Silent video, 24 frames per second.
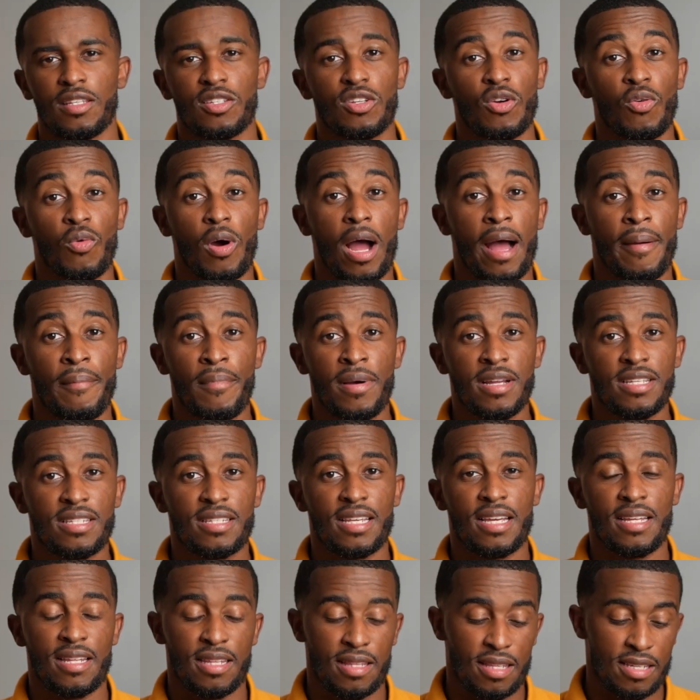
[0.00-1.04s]
So I must
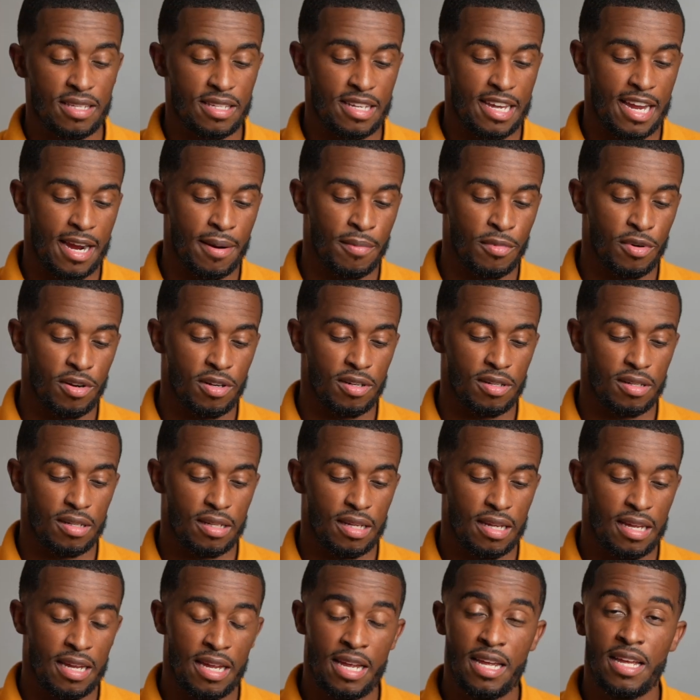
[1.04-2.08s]
say that this camera
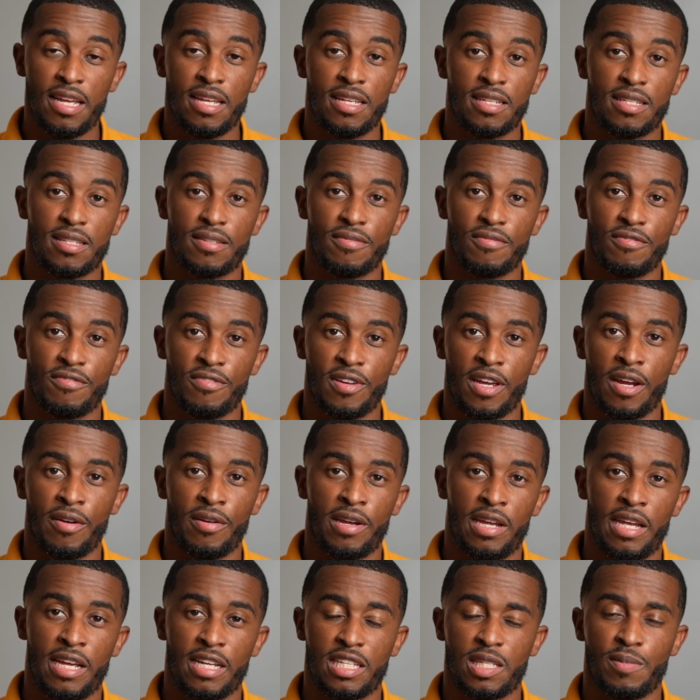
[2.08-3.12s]
is
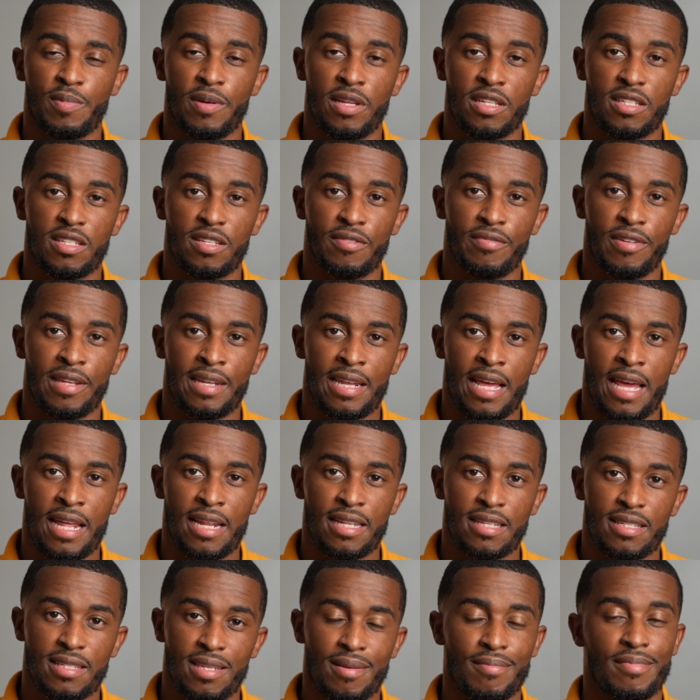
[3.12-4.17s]
very expensive, and that
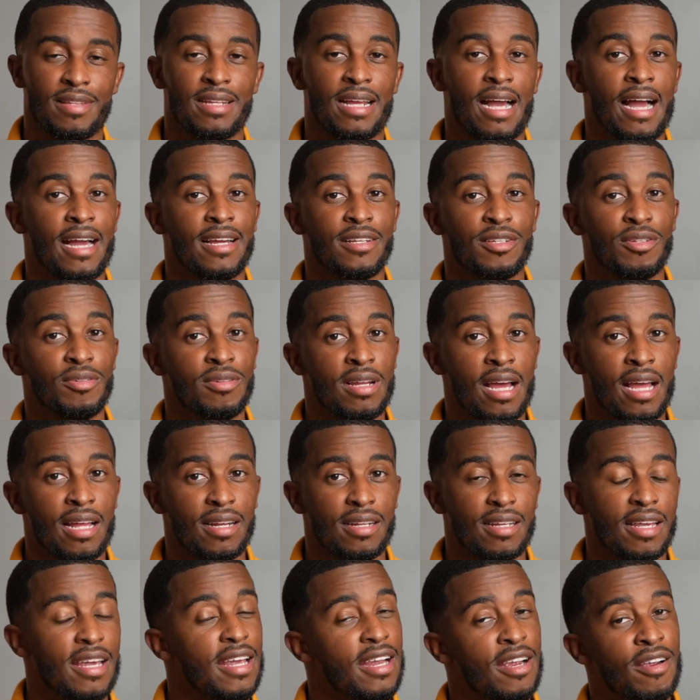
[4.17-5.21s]
is something I do
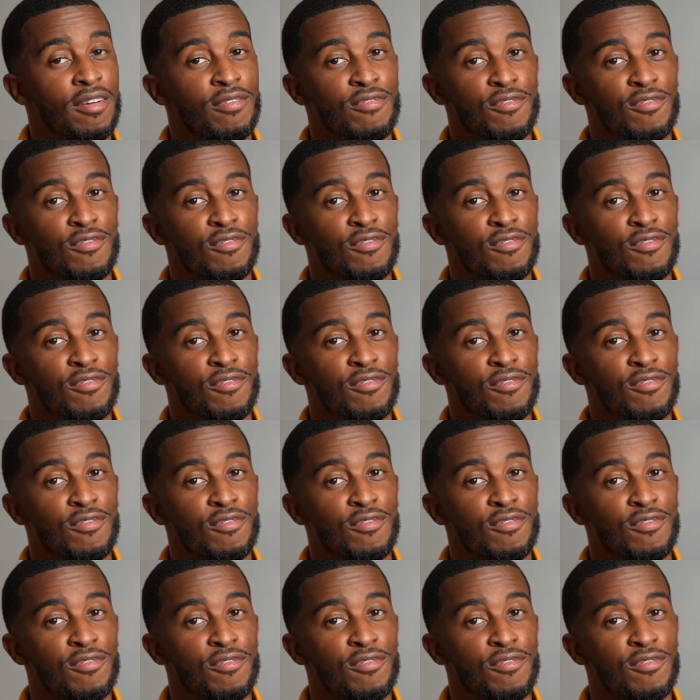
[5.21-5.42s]
not care